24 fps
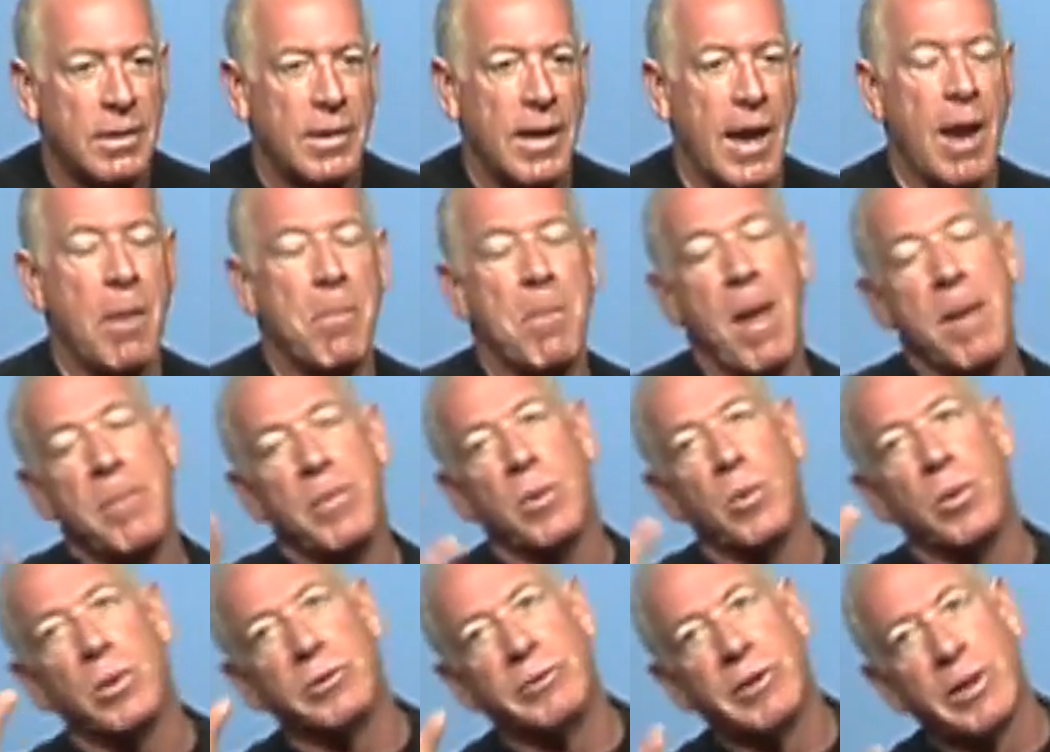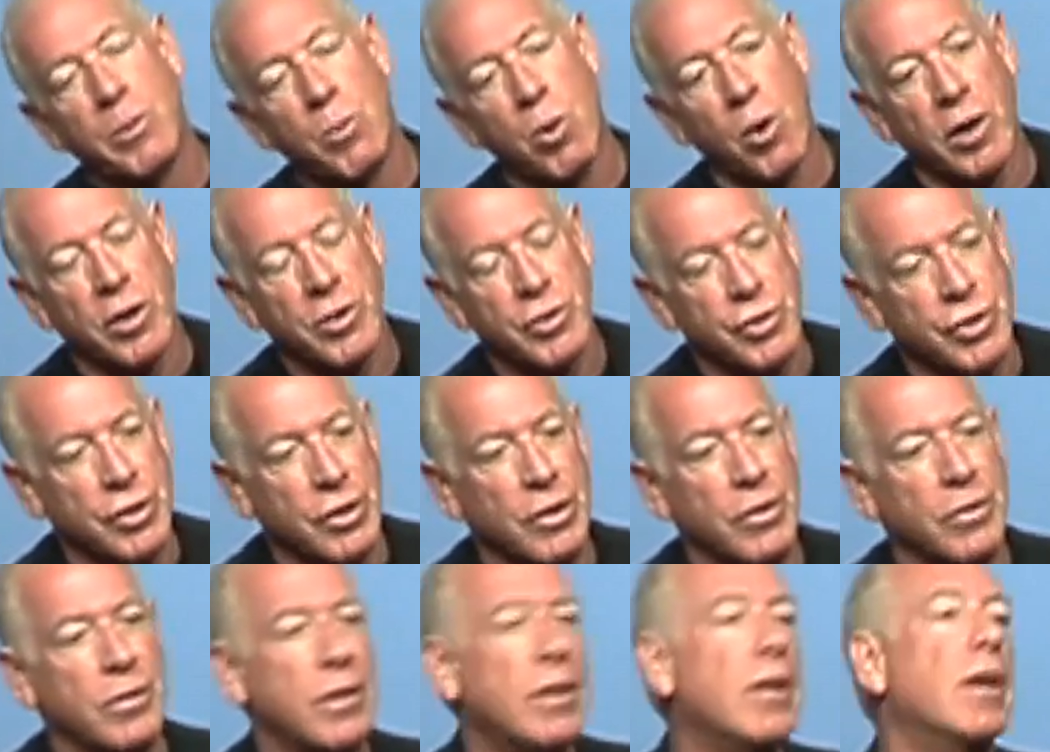and maybe we'll reward
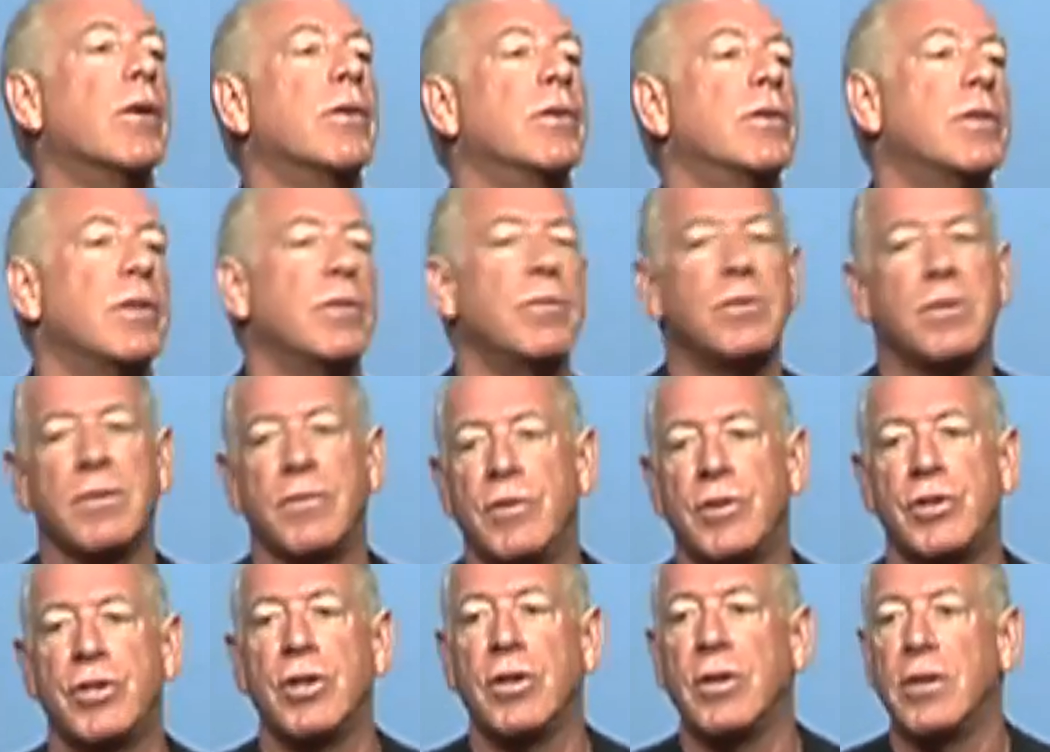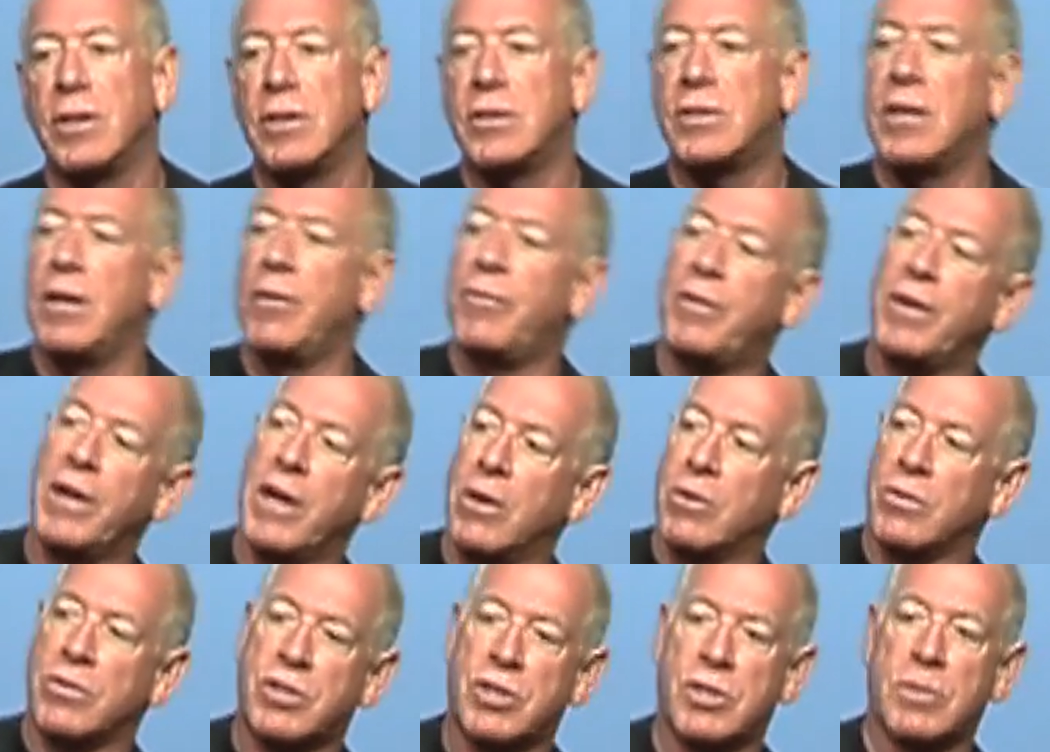you, in terms of insurance if you
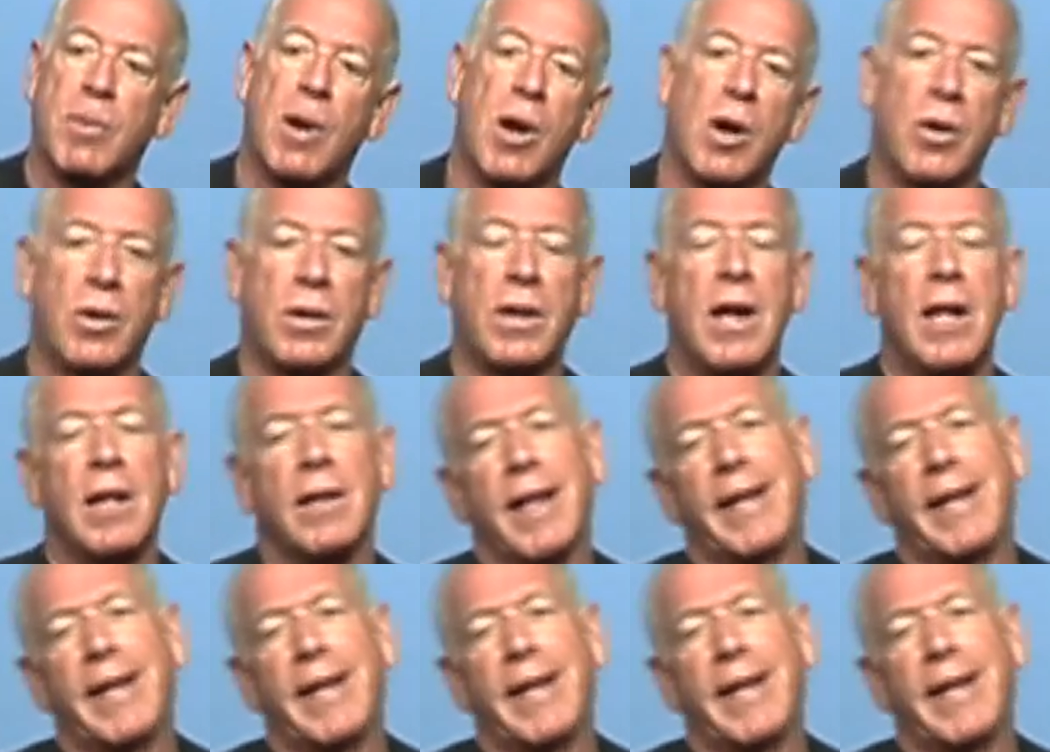don't smoke.